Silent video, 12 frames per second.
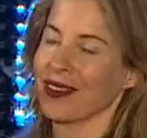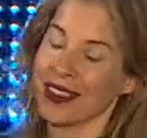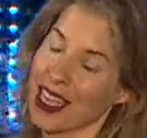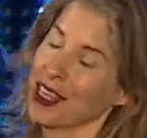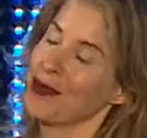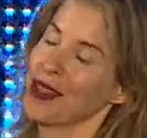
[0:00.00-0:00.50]

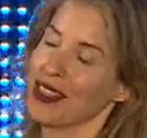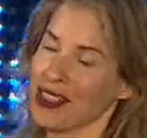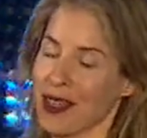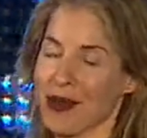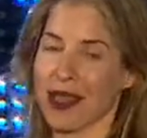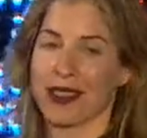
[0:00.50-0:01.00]
That could be the
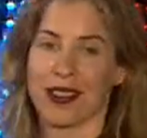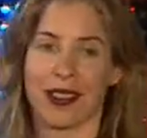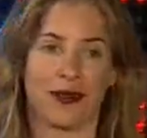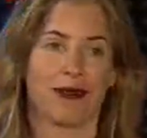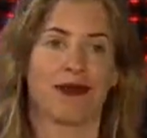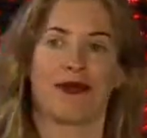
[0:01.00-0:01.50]
same hands, too.
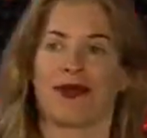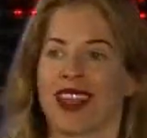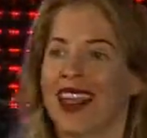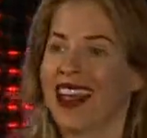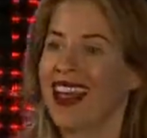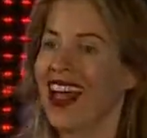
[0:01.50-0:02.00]

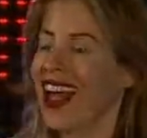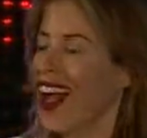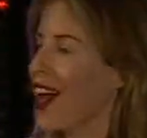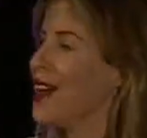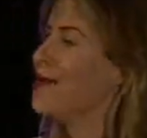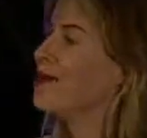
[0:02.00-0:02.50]

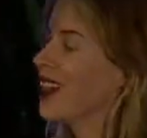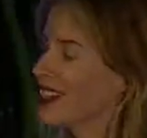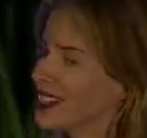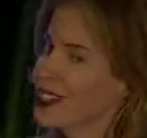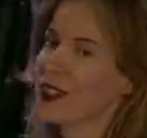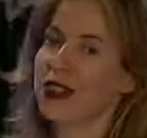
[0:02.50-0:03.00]
Um,
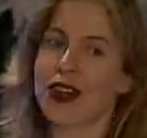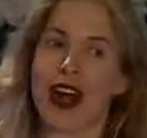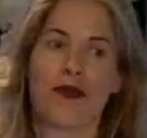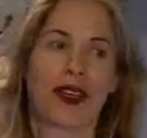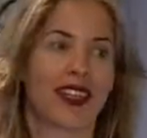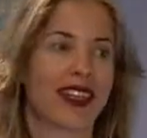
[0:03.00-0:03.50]
that's cool.
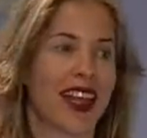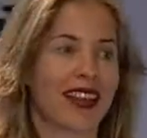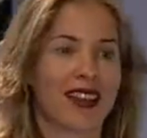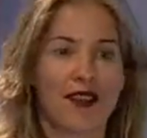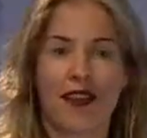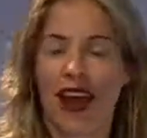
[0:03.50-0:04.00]
I mean, and
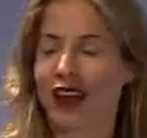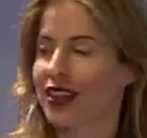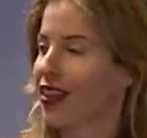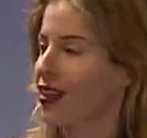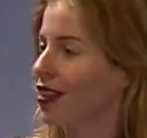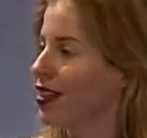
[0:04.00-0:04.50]
the fact
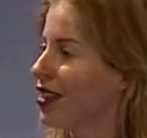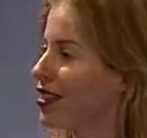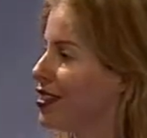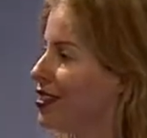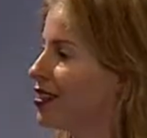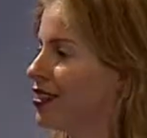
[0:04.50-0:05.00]
that
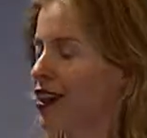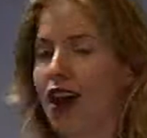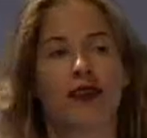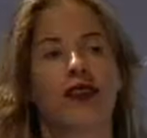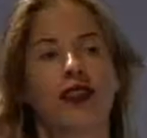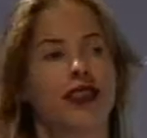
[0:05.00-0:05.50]
this
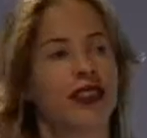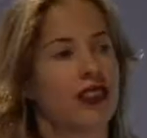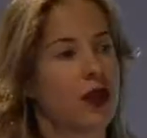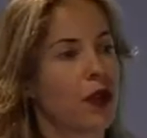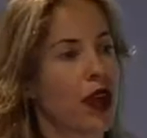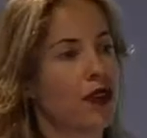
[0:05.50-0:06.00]
conference is
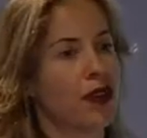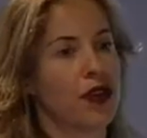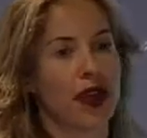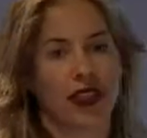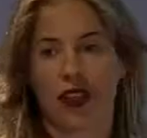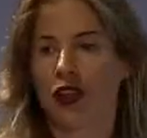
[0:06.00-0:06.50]
a way for you
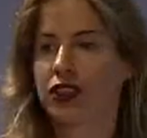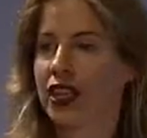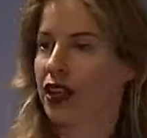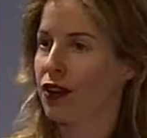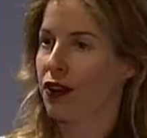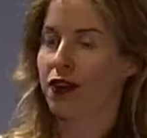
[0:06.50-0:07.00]
guys all to
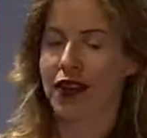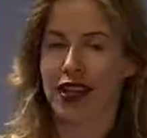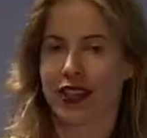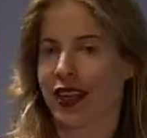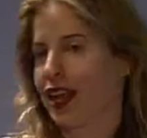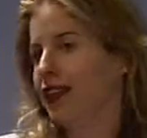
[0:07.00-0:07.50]

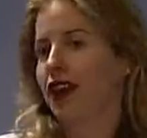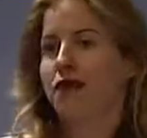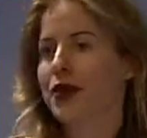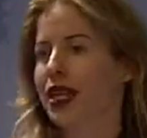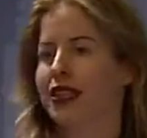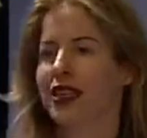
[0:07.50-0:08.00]
interface. Like, I love
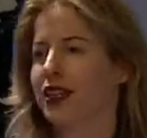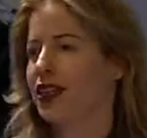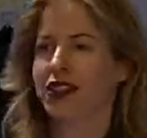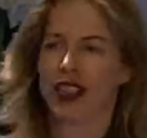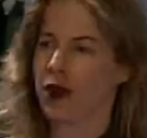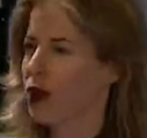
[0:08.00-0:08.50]
meeting
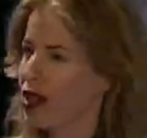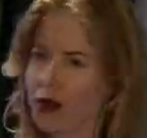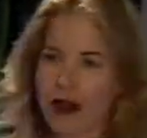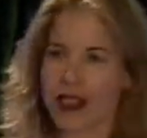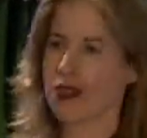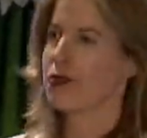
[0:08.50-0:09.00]
technologists. Like, what can
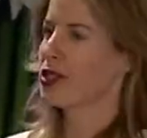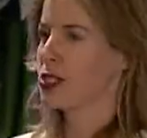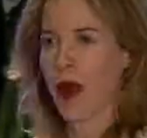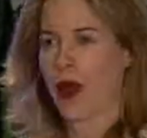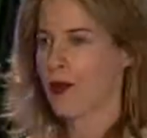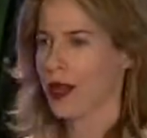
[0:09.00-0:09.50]
we do to
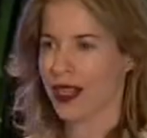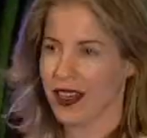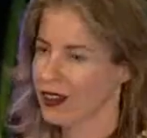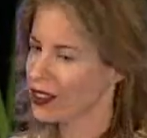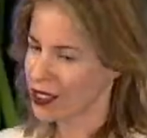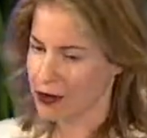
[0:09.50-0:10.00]
experiment?
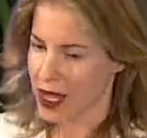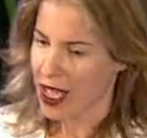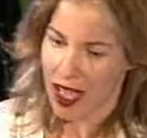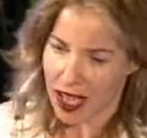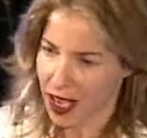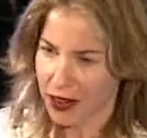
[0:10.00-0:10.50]
Here's some,
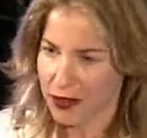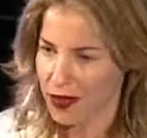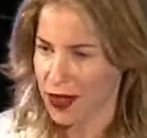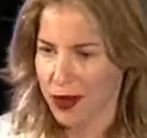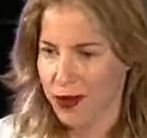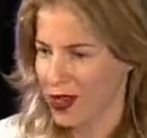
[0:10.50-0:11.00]
I got a
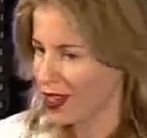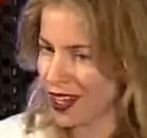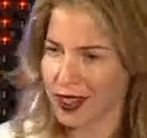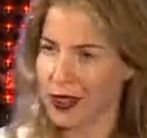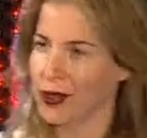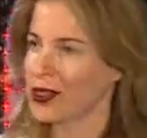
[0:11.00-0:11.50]
film. What
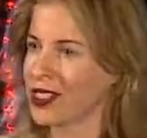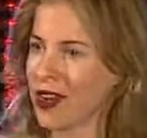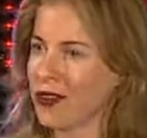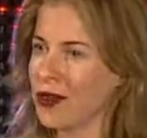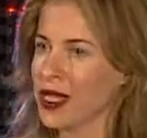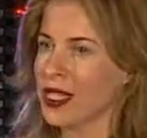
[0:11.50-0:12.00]
kind of cool stuff
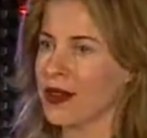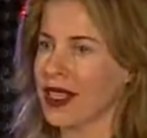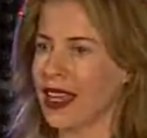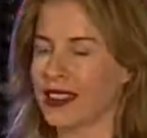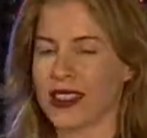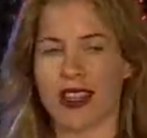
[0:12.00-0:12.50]
can we do? And
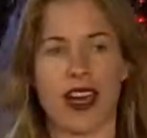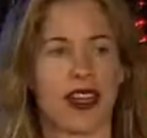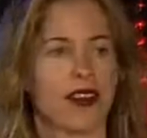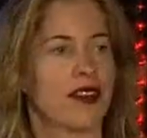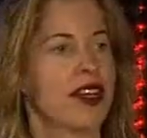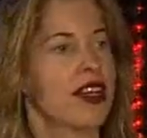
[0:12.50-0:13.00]
that's the kind of